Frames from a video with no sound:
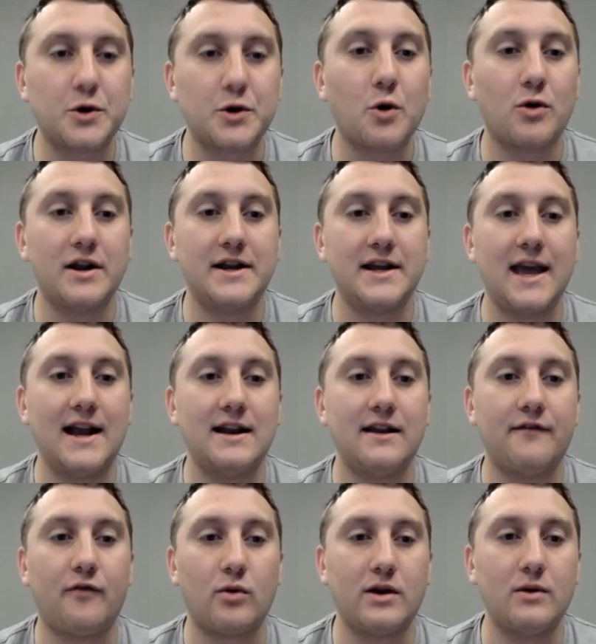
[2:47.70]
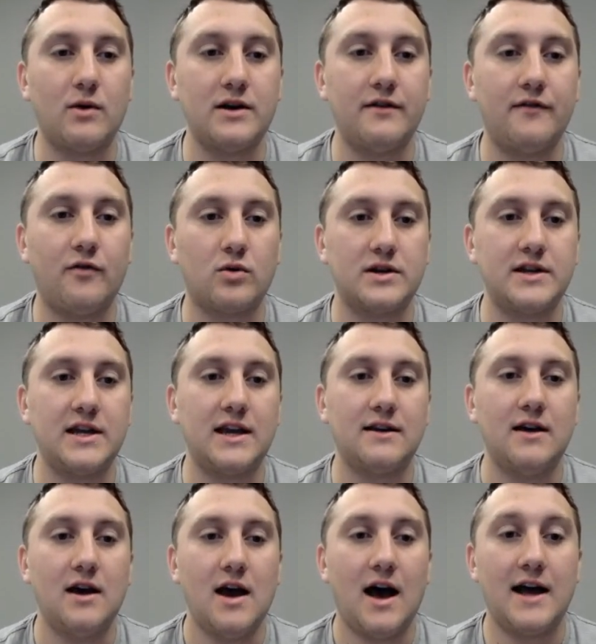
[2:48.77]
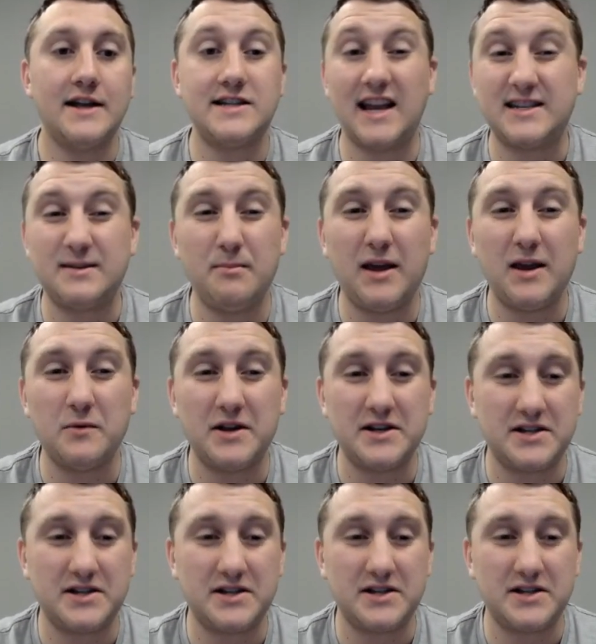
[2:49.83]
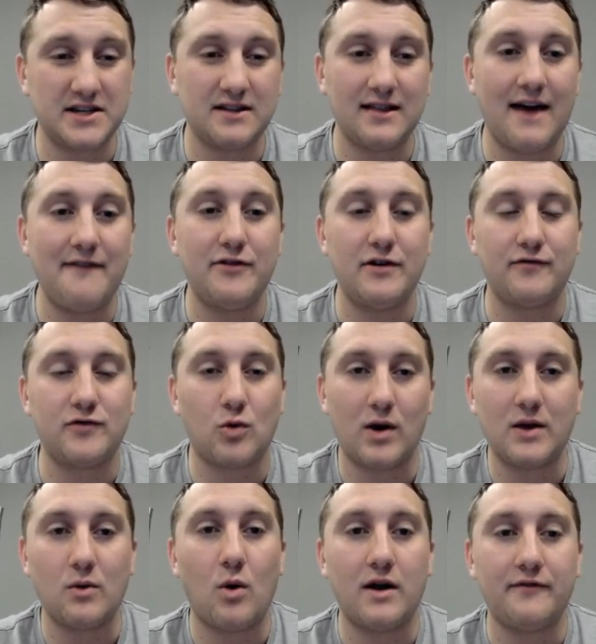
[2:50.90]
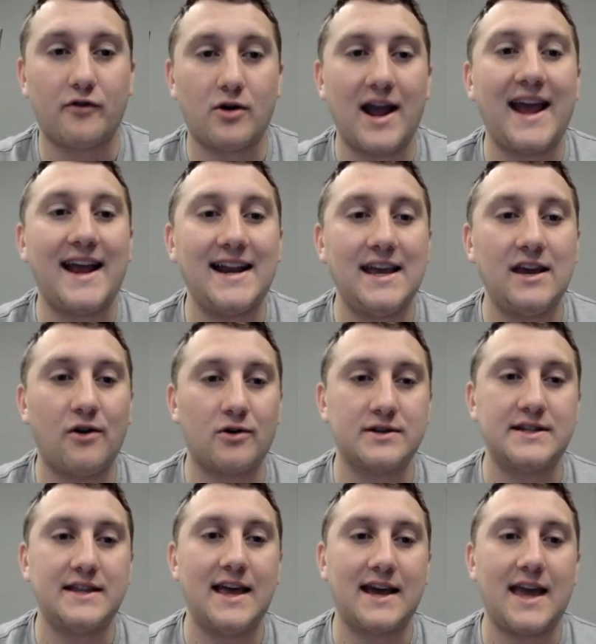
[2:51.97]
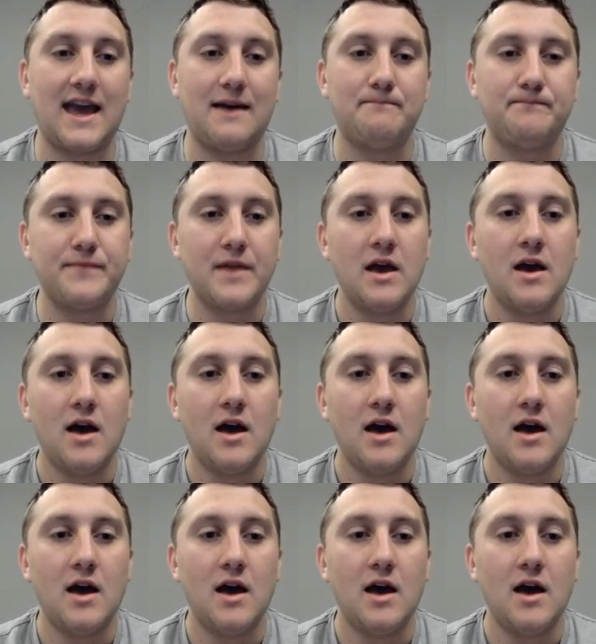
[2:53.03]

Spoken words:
than the score indicated at 41-14. Jason Bean went just 11 of 21 for 80 yards in that game.